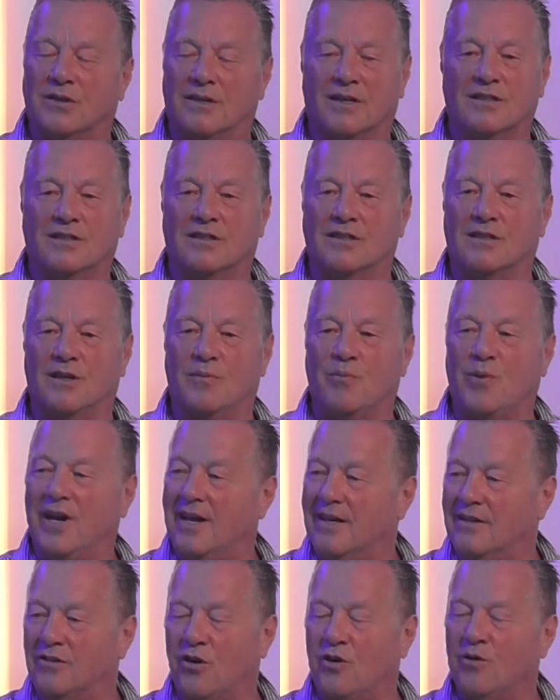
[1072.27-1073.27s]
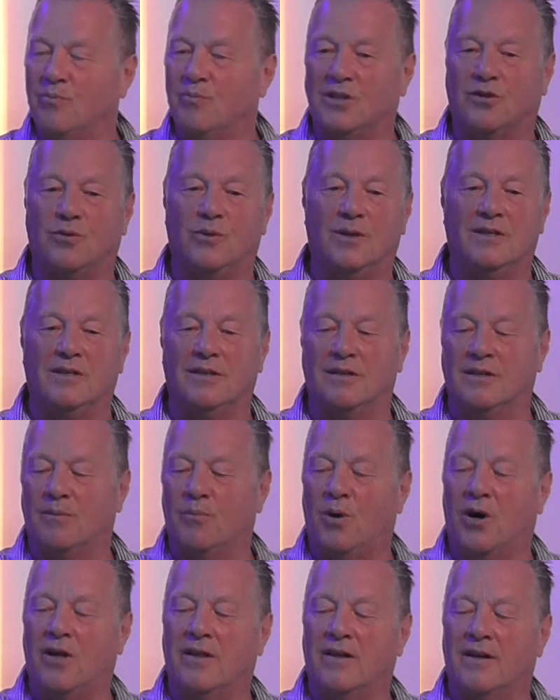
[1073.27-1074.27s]
and this is the breakdown between the
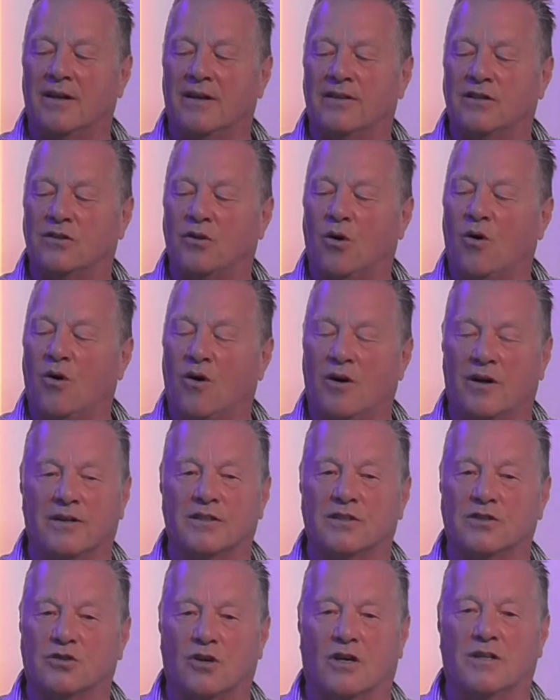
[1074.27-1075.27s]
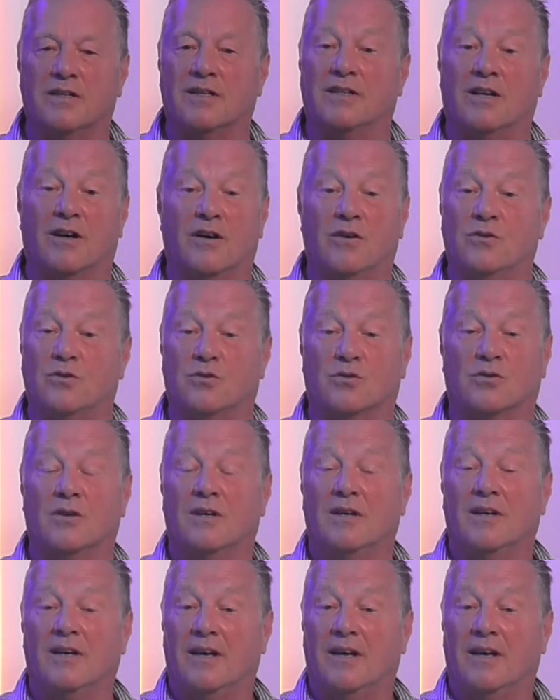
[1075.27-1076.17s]
mother, the daughter and the son in the house.